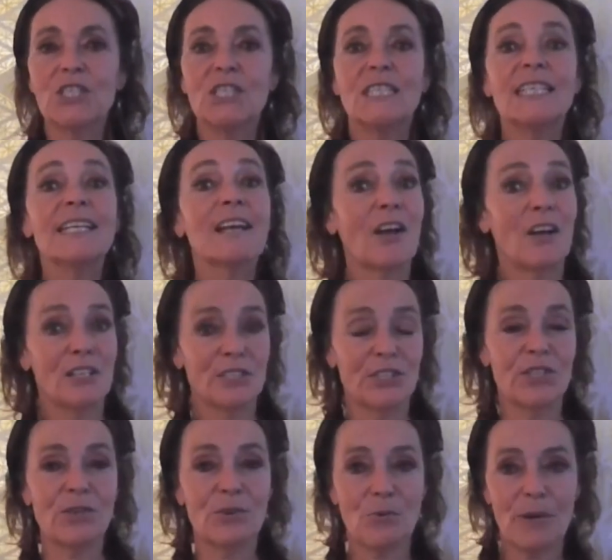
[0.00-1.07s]
She did
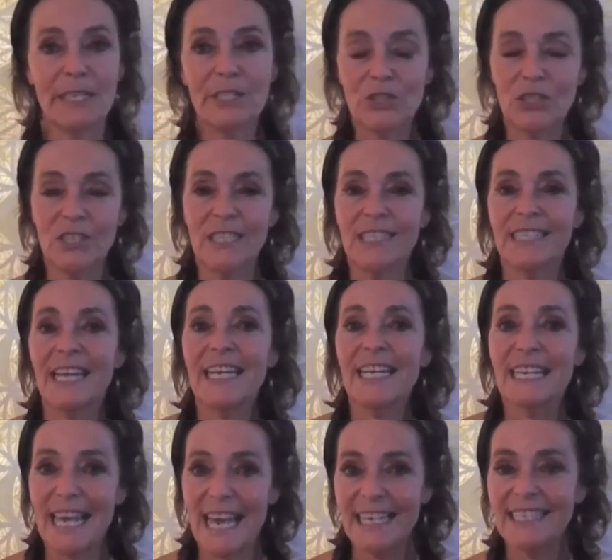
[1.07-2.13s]
answer the questions
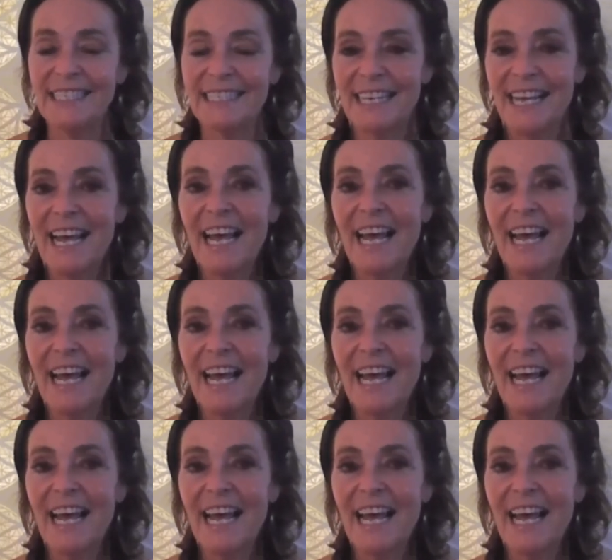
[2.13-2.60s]
that, yes,